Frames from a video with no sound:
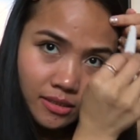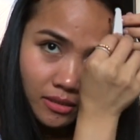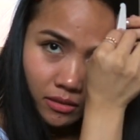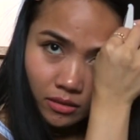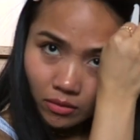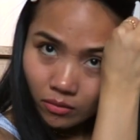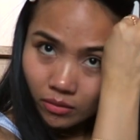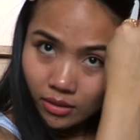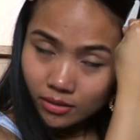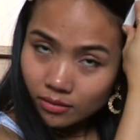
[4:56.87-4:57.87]
so
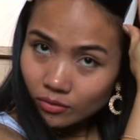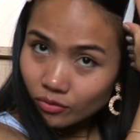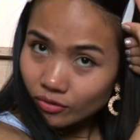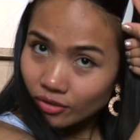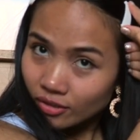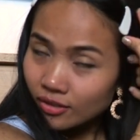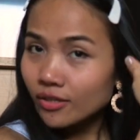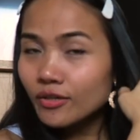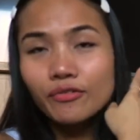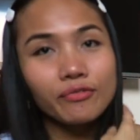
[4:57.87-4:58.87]
it's good
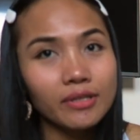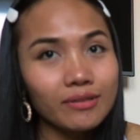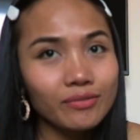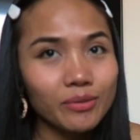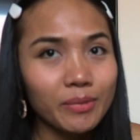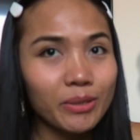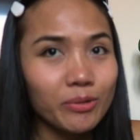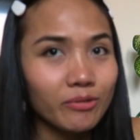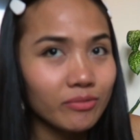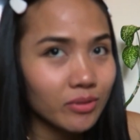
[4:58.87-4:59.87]
fit for my
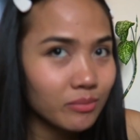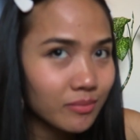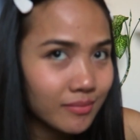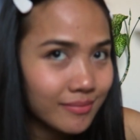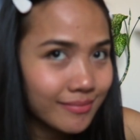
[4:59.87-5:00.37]
uniform.